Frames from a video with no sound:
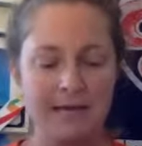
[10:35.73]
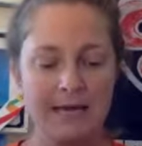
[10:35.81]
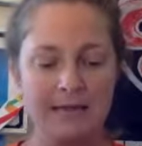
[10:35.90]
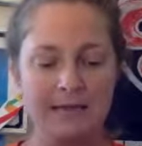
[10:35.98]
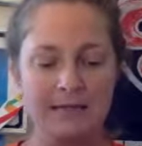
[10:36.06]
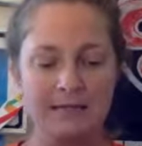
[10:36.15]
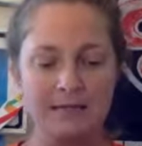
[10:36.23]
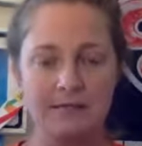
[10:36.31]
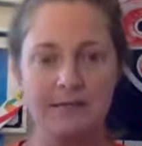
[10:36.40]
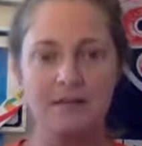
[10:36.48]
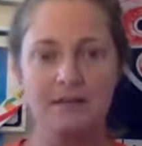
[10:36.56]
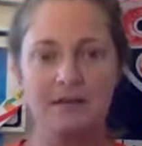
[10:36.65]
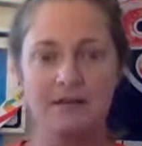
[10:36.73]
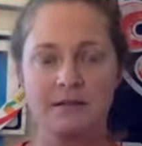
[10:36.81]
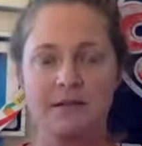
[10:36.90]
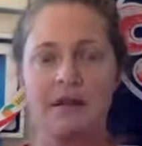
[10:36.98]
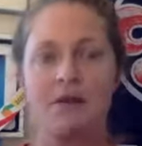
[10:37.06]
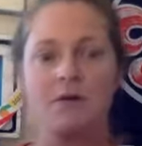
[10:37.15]
And something else that
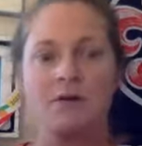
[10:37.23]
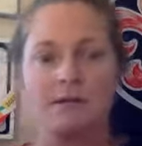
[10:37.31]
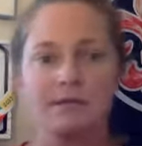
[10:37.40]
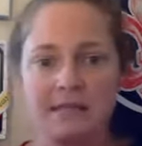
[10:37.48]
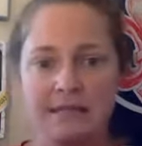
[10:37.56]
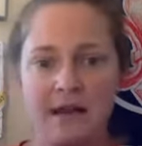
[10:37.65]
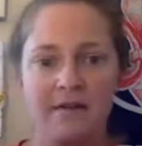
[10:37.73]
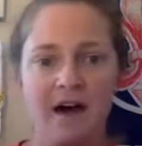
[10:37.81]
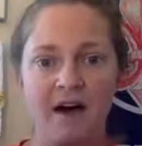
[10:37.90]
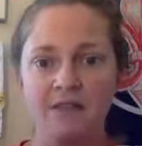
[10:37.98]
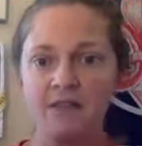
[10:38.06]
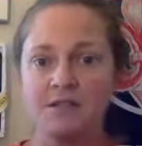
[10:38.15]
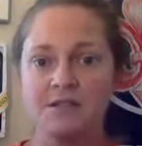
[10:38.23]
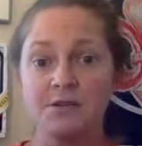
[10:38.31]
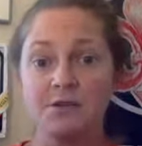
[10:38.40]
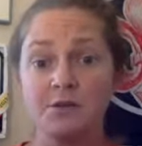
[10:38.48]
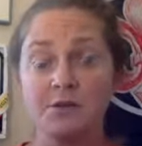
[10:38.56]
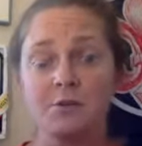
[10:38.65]
I always like to have athletes
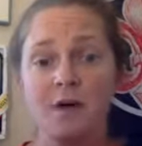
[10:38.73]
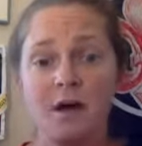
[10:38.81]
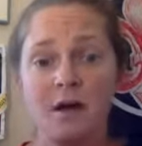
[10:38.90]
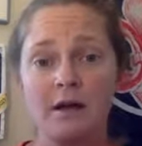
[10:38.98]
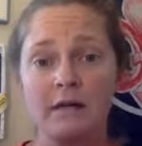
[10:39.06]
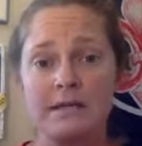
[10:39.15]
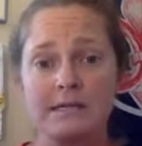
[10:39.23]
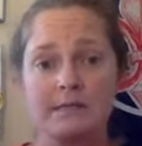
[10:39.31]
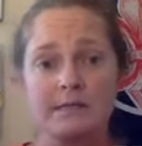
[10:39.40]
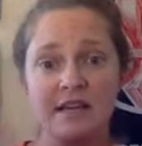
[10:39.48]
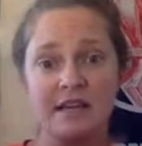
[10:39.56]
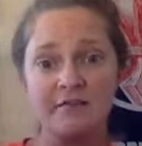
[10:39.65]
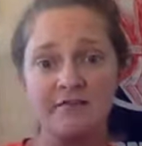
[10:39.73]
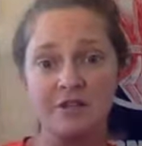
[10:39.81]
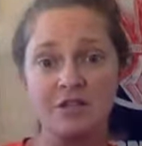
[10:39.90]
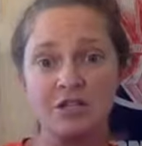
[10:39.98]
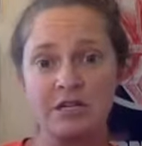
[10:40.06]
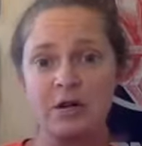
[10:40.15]
do as well is
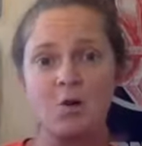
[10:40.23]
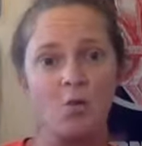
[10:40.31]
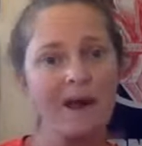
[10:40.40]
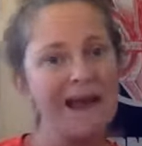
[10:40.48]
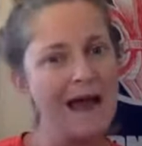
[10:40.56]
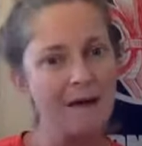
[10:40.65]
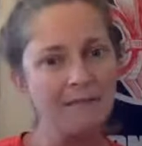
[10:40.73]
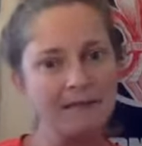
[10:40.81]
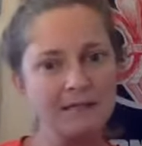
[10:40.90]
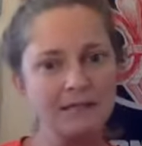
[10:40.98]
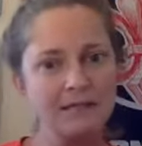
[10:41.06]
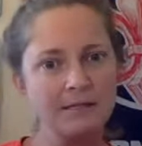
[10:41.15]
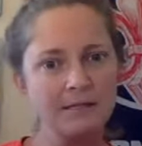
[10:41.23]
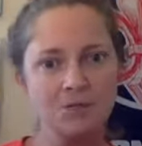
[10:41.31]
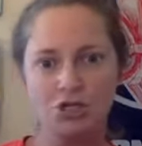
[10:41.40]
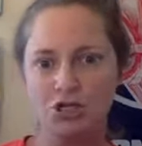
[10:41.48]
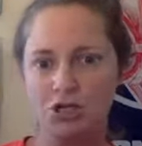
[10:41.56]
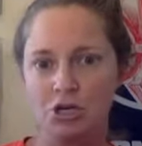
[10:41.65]
envisioning what happens
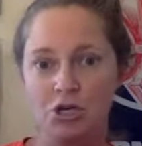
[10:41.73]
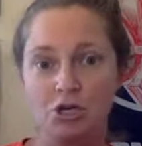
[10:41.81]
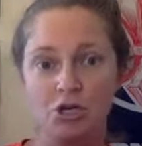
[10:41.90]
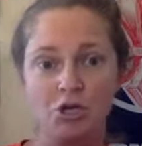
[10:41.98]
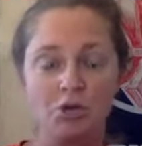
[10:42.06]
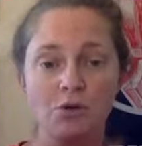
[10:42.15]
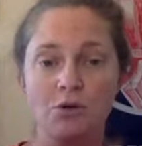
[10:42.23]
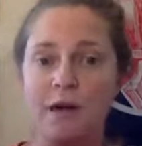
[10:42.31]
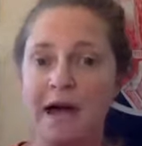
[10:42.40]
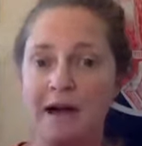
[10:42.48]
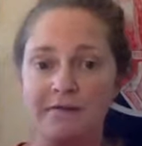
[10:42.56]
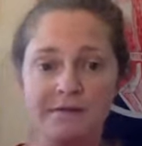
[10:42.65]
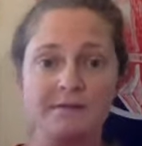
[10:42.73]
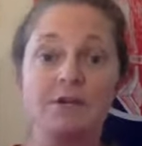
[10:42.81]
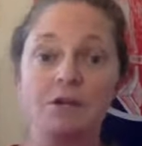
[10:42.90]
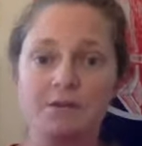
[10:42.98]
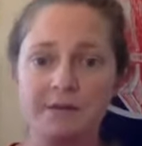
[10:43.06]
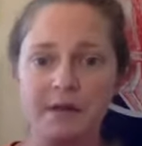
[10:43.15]
should you have something
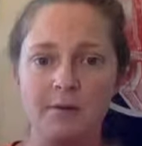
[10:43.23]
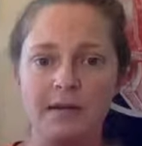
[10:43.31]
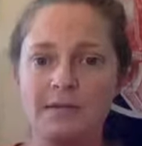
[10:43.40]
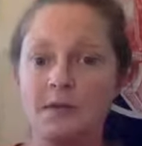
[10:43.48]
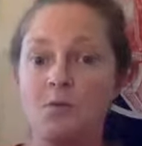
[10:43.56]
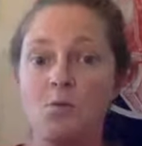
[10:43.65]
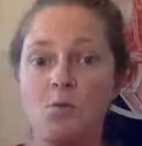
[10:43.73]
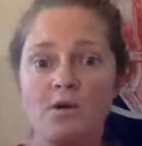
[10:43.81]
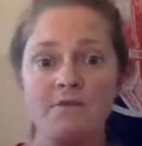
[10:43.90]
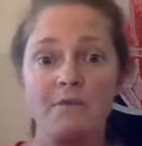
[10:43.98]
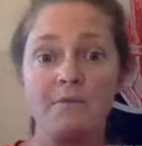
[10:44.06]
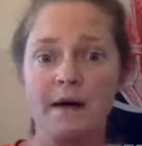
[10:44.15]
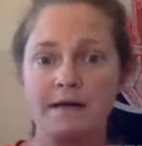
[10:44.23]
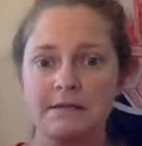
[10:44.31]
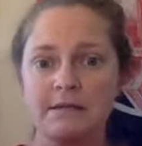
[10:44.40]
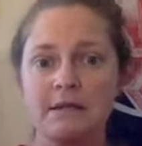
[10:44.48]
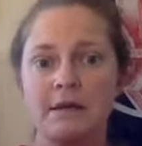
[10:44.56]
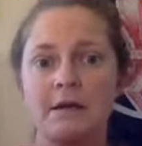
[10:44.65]
go sideways. And one of the
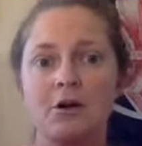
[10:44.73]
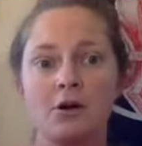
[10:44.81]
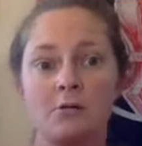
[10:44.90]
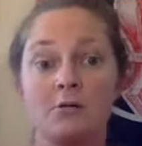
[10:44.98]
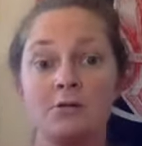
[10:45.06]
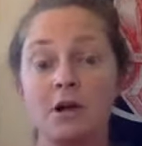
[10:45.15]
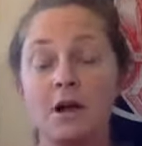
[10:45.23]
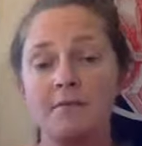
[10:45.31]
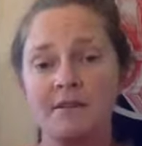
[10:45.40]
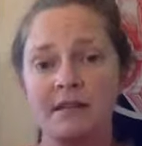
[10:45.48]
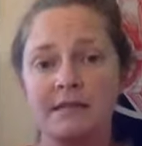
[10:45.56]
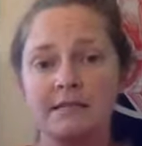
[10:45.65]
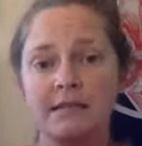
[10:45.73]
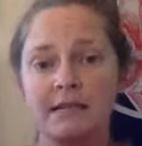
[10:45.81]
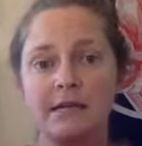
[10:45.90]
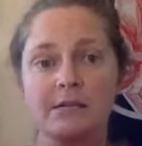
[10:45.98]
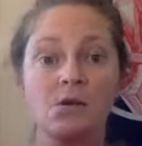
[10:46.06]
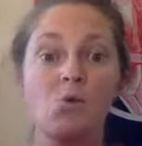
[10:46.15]
best or most common things
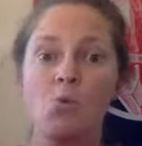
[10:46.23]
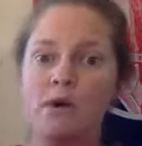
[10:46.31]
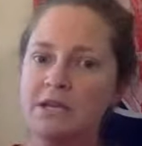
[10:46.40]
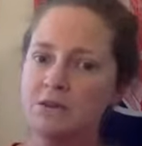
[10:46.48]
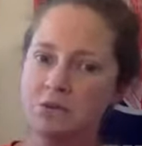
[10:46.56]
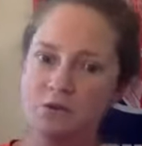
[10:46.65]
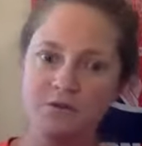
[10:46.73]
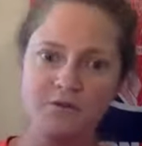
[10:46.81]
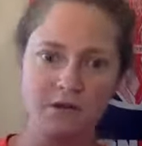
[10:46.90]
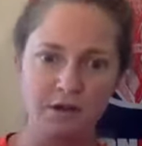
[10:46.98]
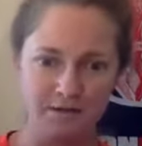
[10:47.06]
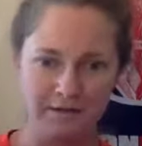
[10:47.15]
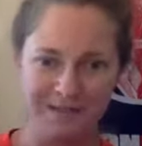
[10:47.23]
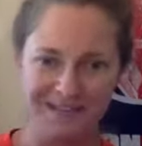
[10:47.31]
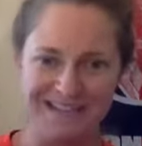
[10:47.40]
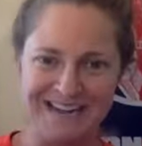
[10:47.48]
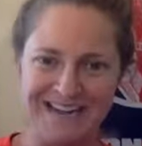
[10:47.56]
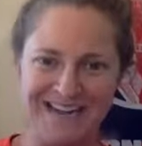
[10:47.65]
is what do you do if you get a flat
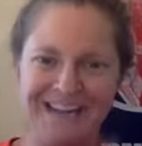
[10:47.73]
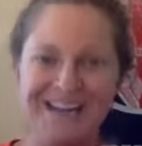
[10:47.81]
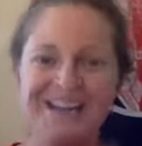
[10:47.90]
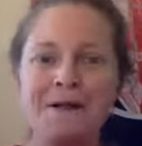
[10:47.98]
tire?